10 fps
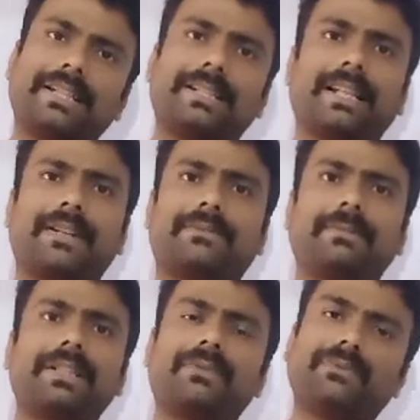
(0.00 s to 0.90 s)
life.
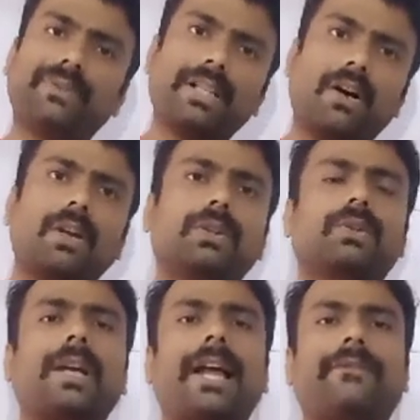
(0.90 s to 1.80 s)
Means we
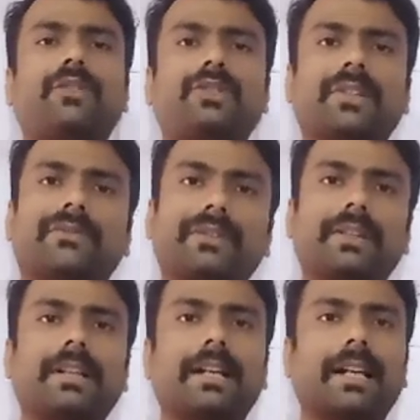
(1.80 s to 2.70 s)
also have to
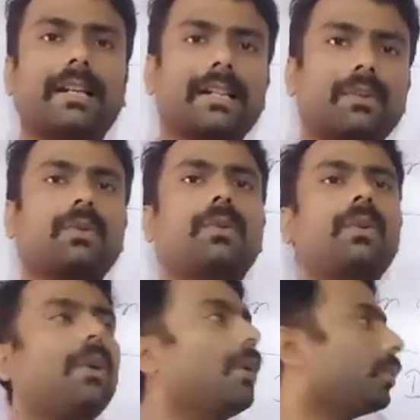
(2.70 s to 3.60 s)
suffer and
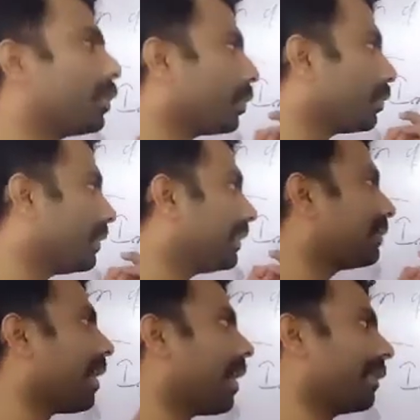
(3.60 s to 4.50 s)
undergo through
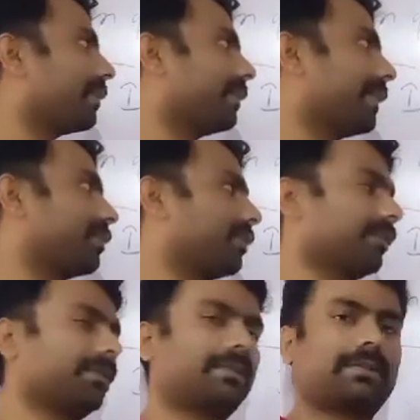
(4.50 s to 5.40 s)
these
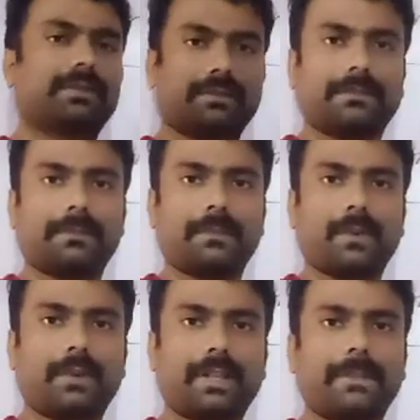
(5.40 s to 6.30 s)
architectures.
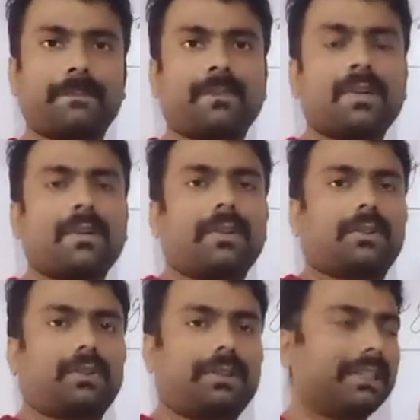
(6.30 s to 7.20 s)

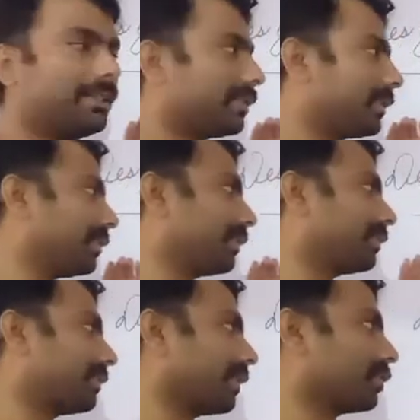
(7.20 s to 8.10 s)
So this
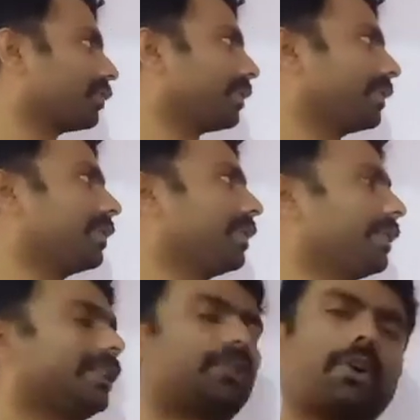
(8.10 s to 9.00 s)
structure
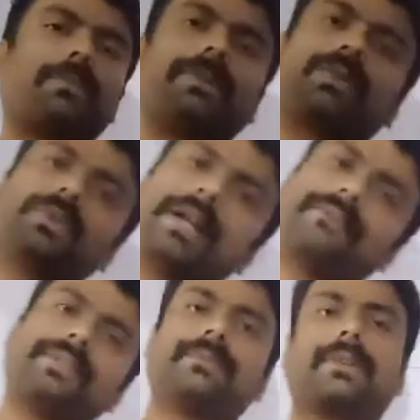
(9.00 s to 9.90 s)
is common to
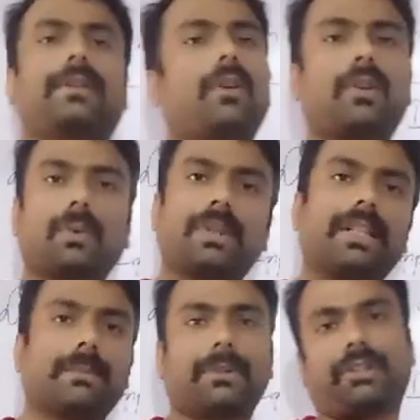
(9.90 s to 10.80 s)
everyone, not only
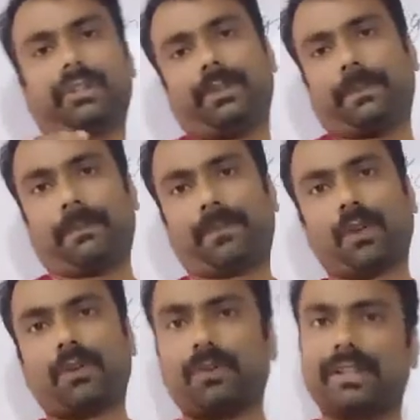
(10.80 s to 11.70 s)
the machine,
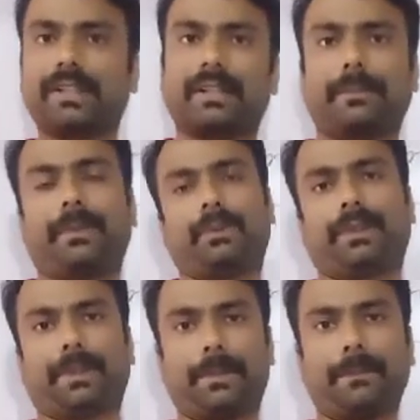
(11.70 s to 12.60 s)
not only the
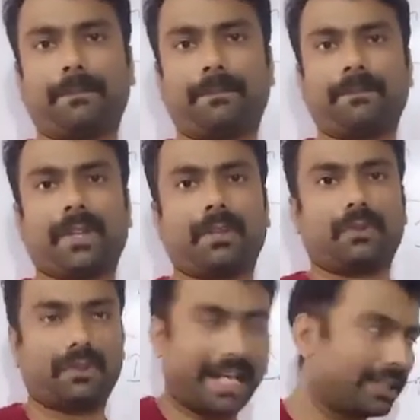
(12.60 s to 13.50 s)
computer.
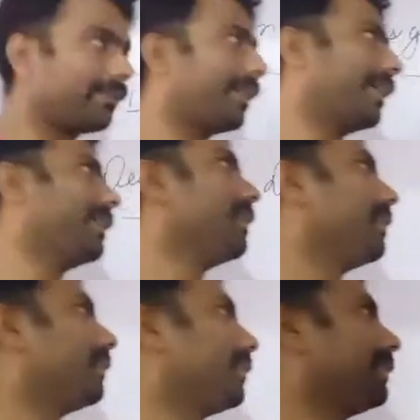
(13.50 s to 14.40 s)
So that's why
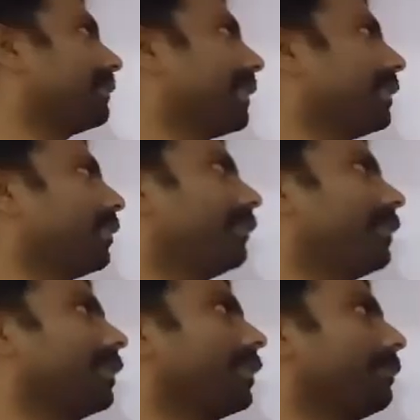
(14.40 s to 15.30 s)
the design of
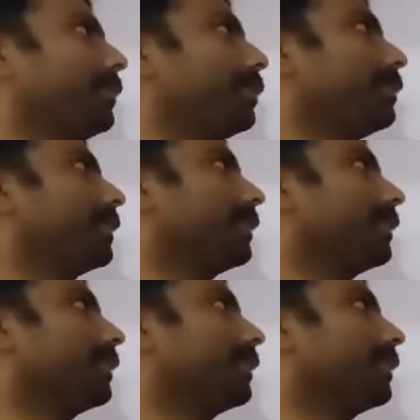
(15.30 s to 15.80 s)
the computer